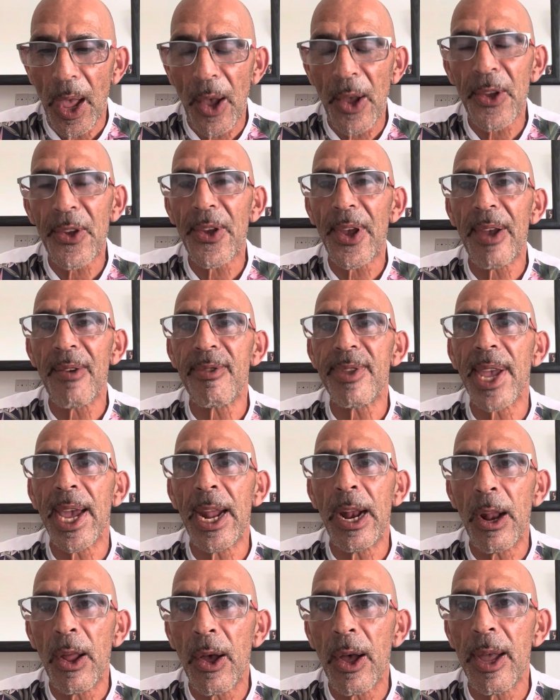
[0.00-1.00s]
I saved
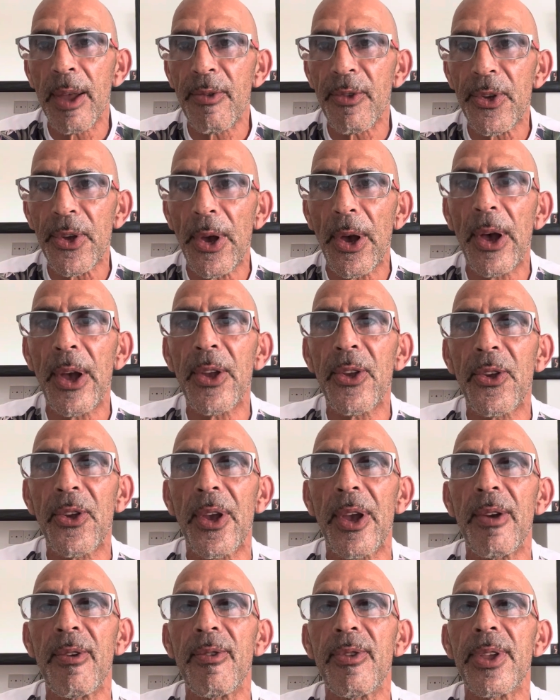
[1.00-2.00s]
their lives. I
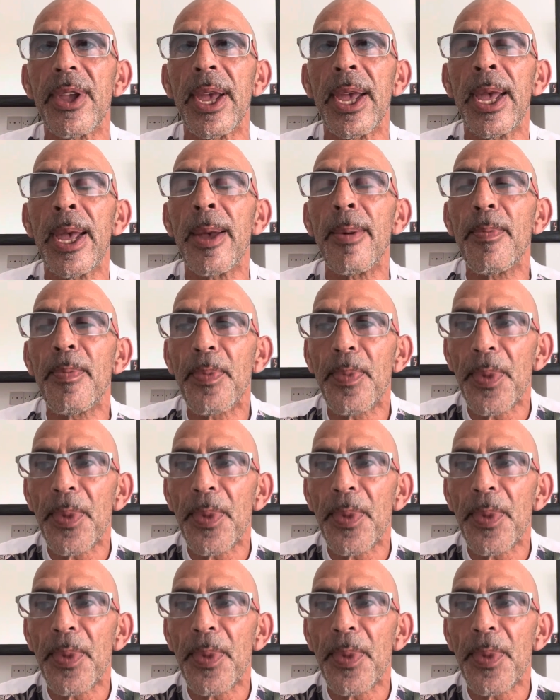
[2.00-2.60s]
saved their